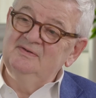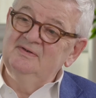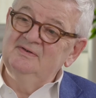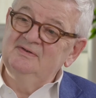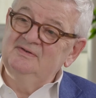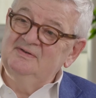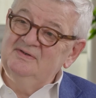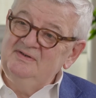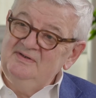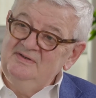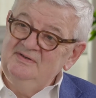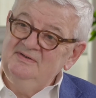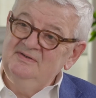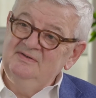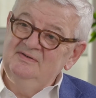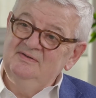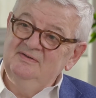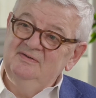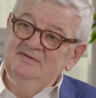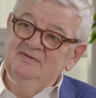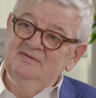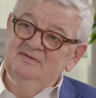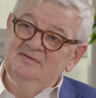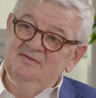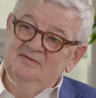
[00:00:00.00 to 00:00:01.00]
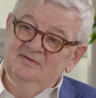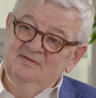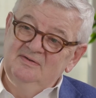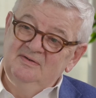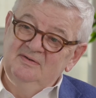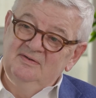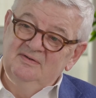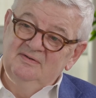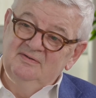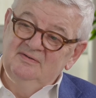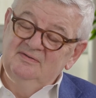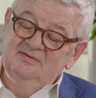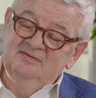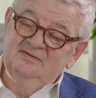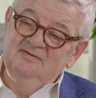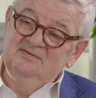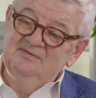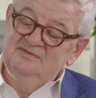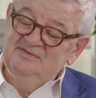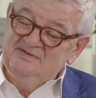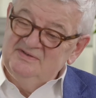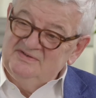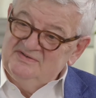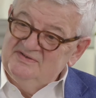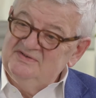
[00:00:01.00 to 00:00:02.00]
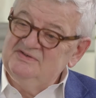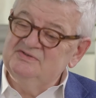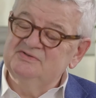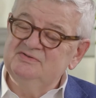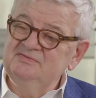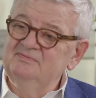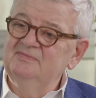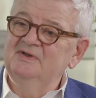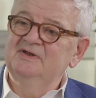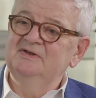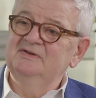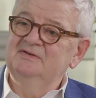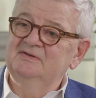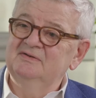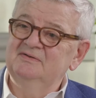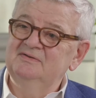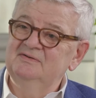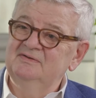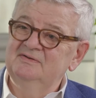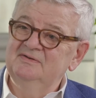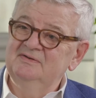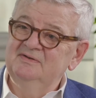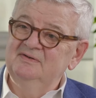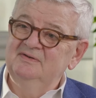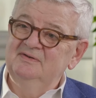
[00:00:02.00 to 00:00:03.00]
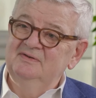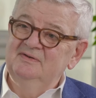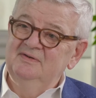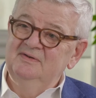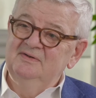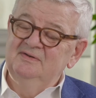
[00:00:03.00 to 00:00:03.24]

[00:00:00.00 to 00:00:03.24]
a key decision maker.